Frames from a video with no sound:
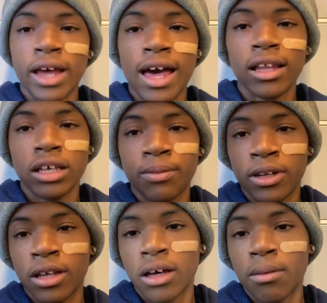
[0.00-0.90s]
now
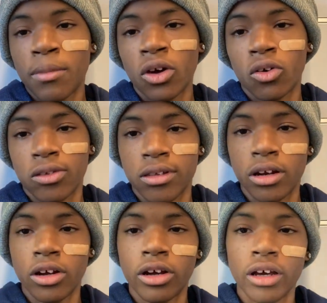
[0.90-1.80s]
leaving the medical
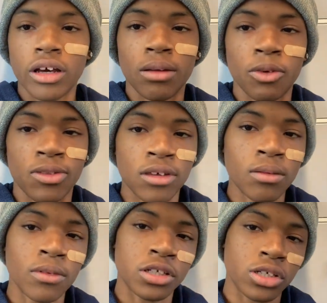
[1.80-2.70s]
center in the
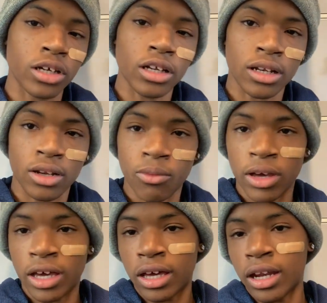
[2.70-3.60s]
museum district
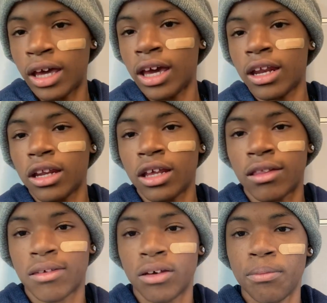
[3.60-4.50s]
and heading
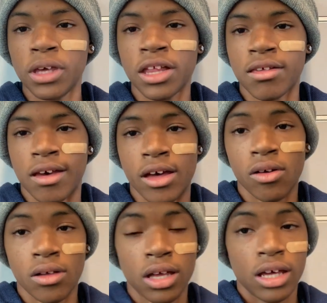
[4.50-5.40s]
into
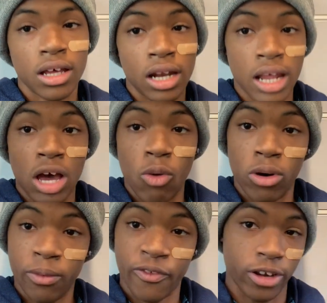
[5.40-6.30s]
Midtown. Now,
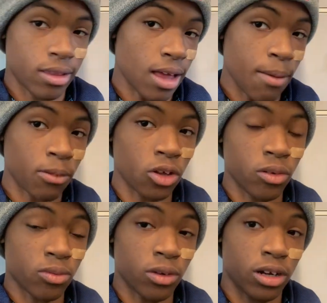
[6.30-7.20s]
where we're going to stop
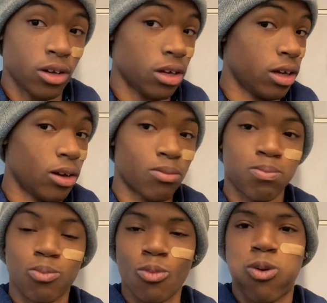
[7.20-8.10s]
though one of
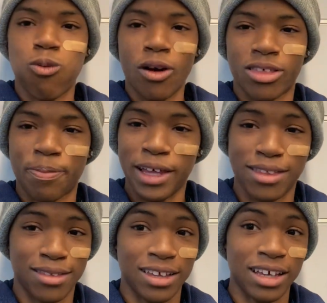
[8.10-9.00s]
the worst
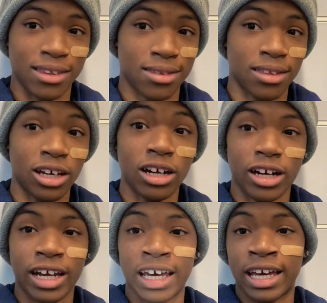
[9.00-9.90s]
places to get
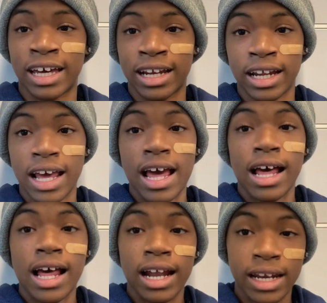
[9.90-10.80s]
stuck and
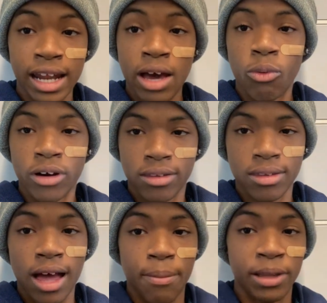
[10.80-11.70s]
not where to
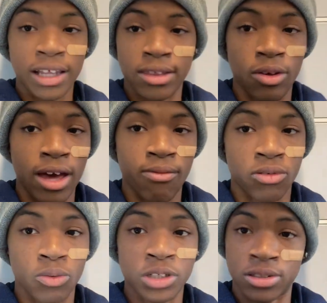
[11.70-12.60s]
stop unless you have
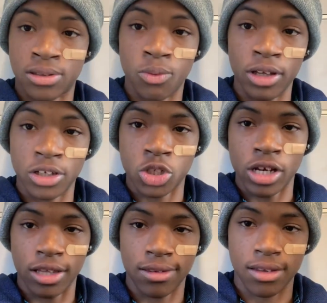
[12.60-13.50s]
to, just the Wheeler
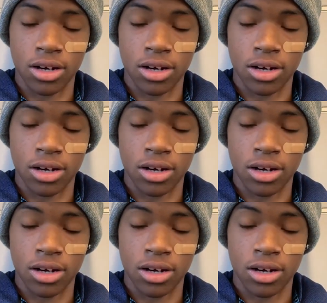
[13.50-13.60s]
transit.